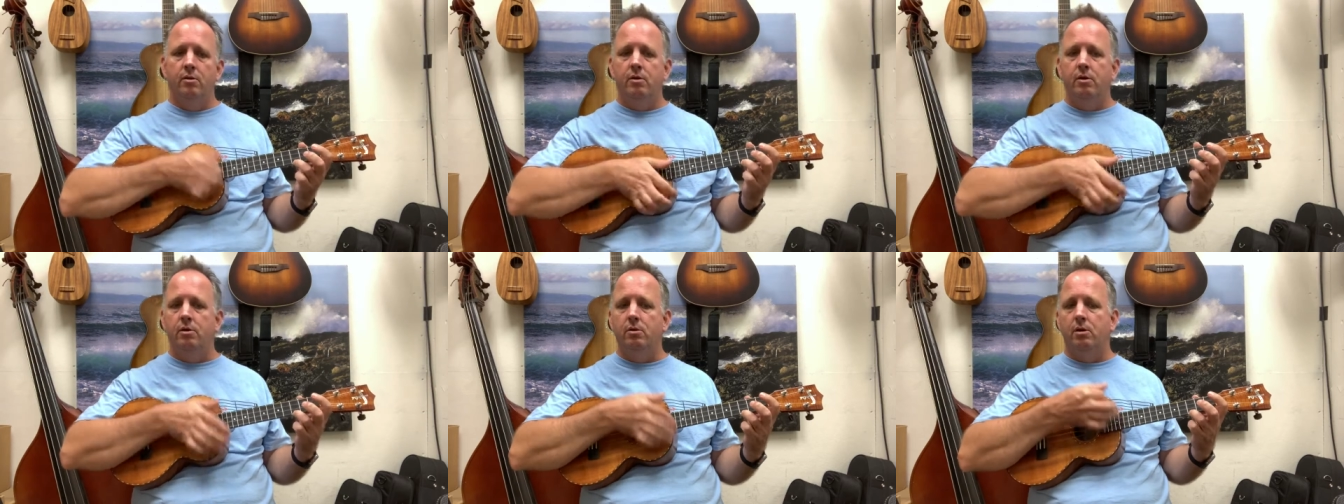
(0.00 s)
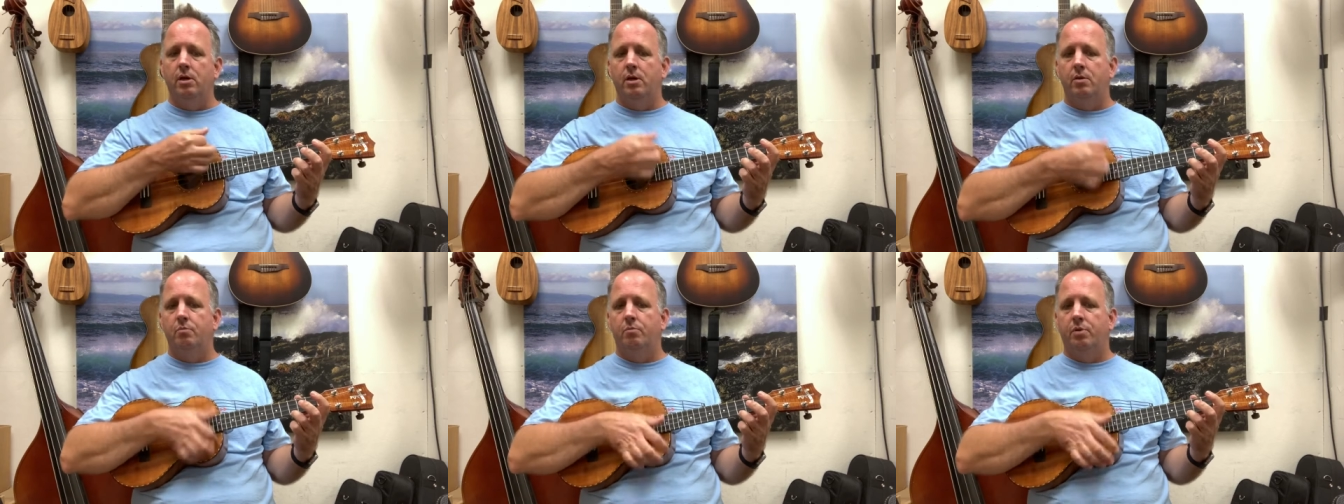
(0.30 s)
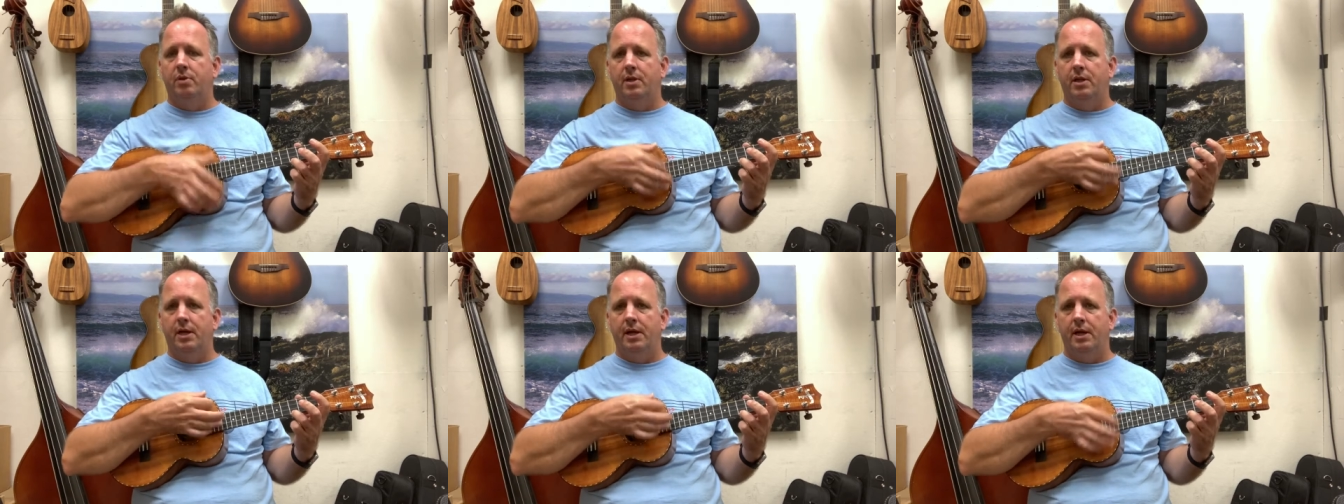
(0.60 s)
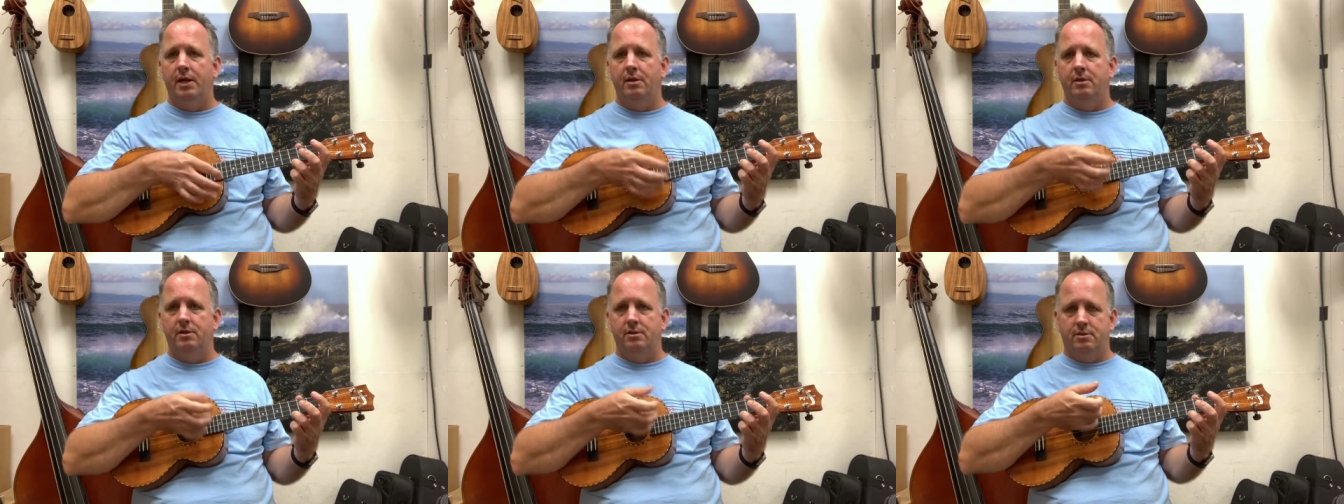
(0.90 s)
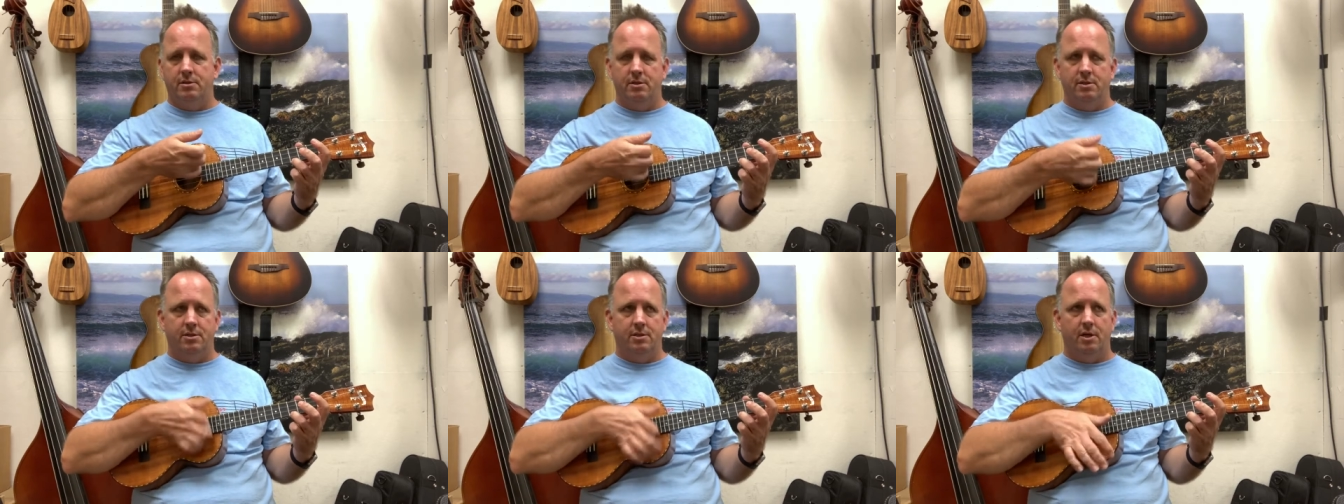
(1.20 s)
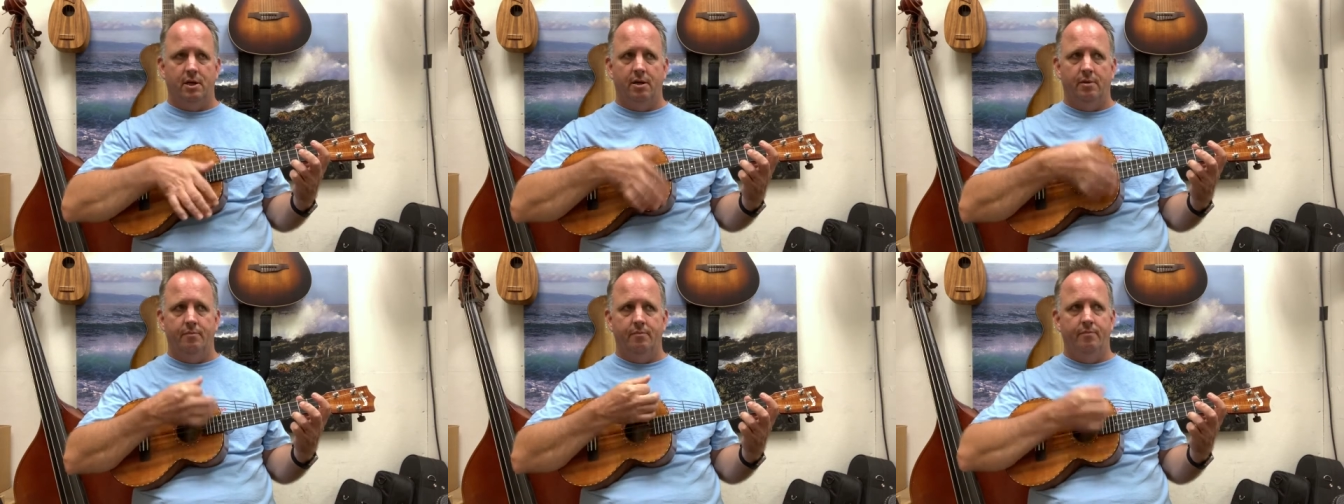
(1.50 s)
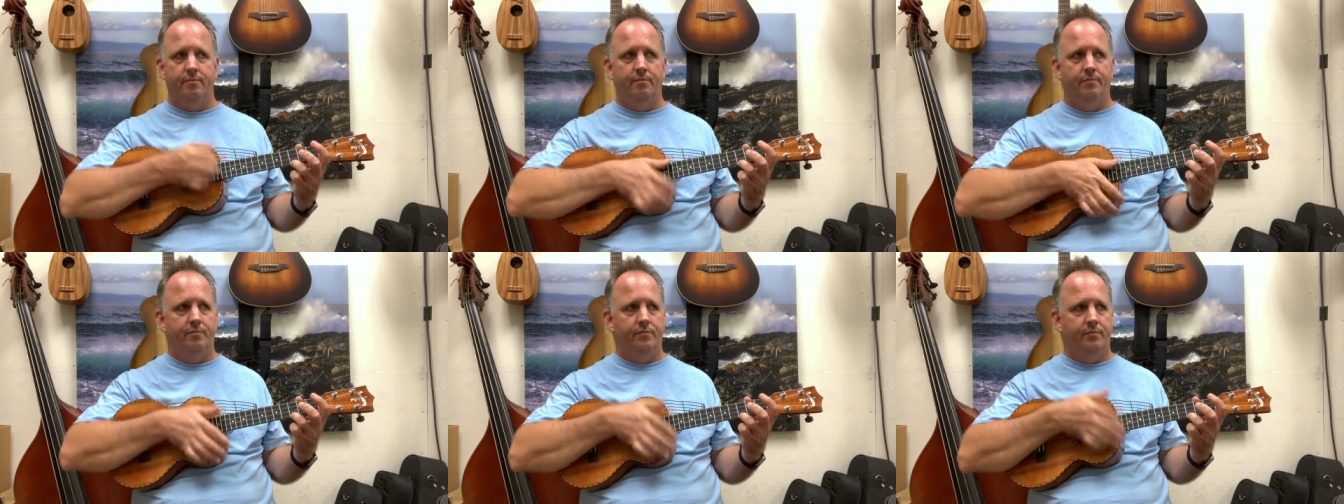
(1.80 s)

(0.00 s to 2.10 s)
you can play. This is under